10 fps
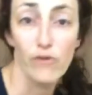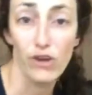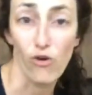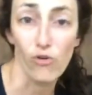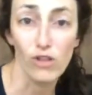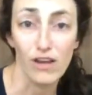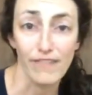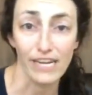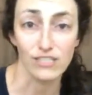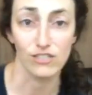in a whole lot of
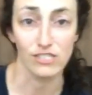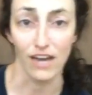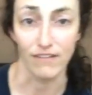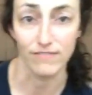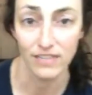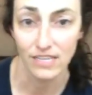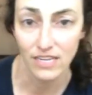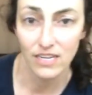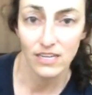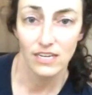extra stuff.
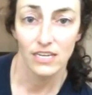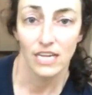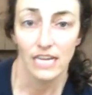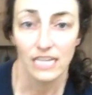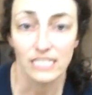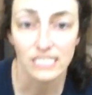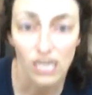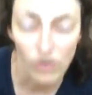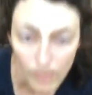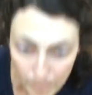And
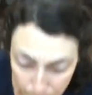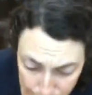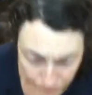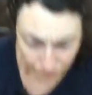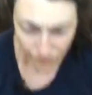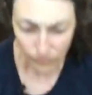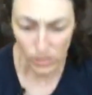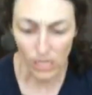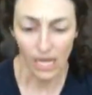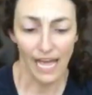so,
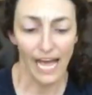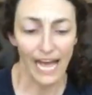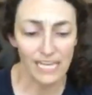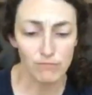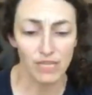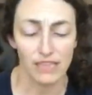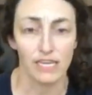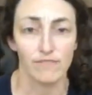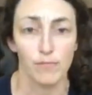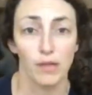as we
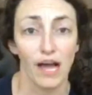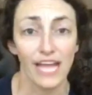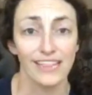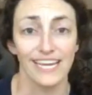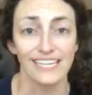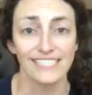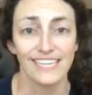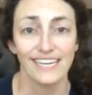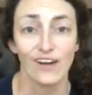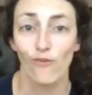think of applying this,
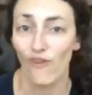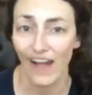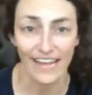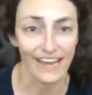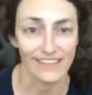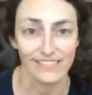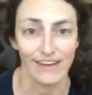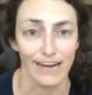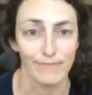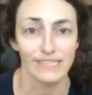why it also
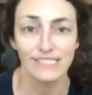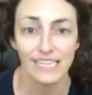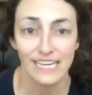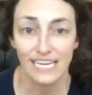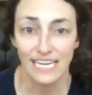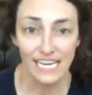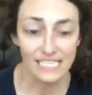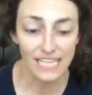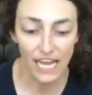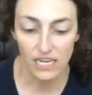happens
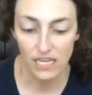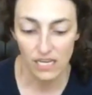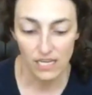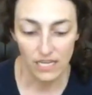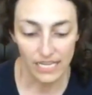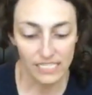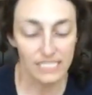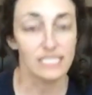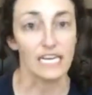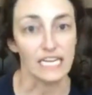is that it's
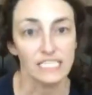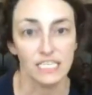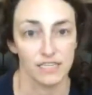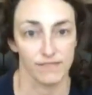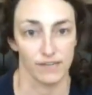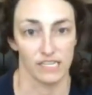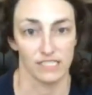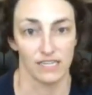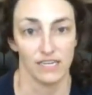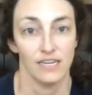just easier for
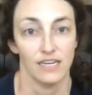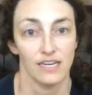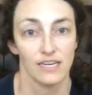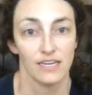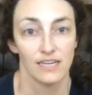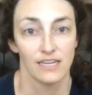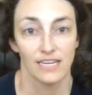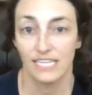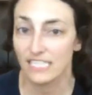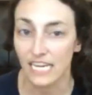us.
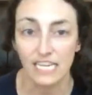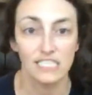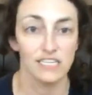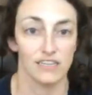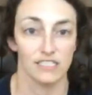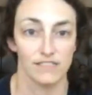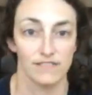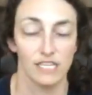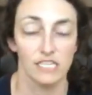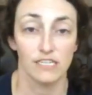It's easier
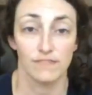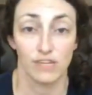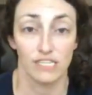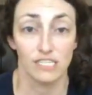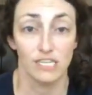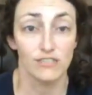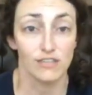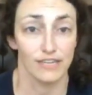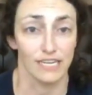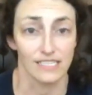for us to use
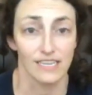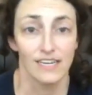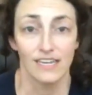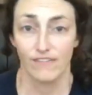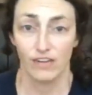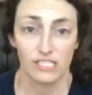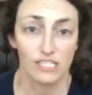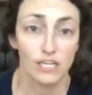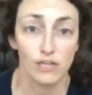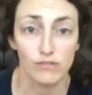our knees, for us to
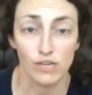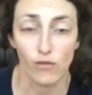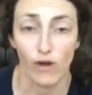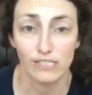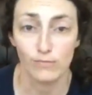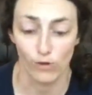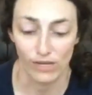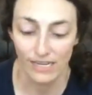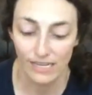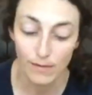use our quads more.